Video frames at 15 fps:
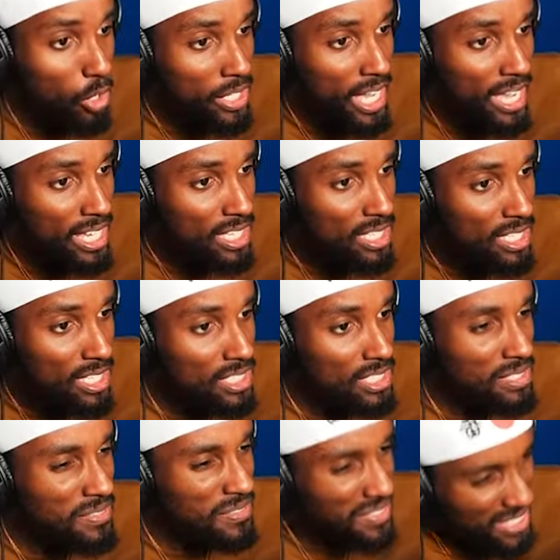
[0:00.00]
Okay.
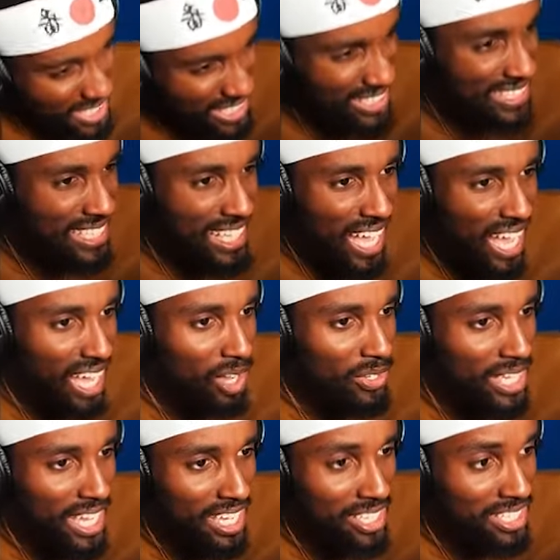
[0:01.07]
Yeah,
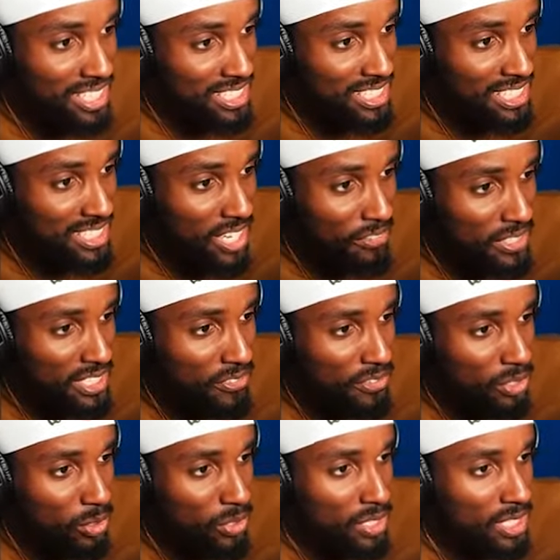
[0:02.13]
okay, he's definitely
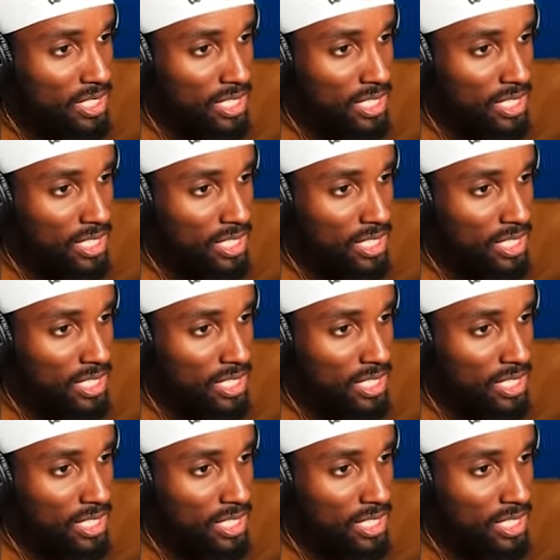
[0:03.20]
difficult.